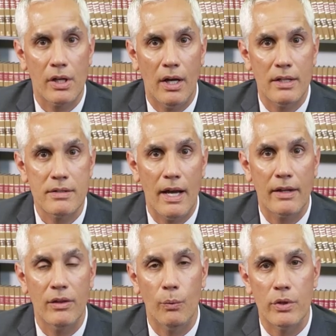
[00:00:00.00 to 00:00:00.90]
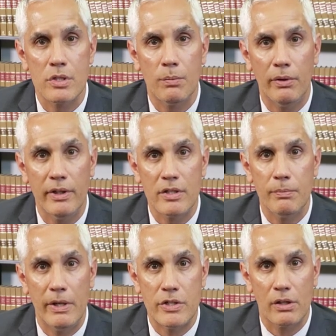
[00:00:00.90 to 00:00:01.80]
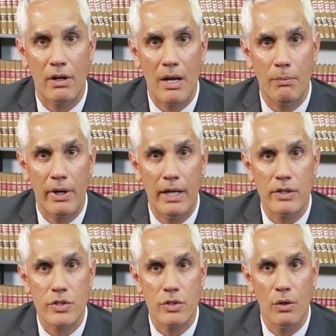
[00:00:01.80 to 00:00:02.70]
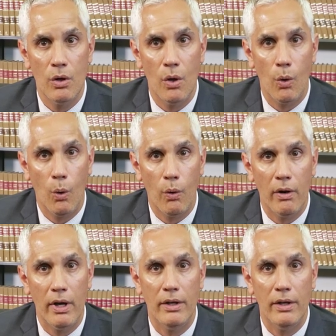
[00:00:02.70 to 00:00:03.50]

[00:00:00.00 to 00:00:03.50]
to contact the Windsor Police Major Crime Branch or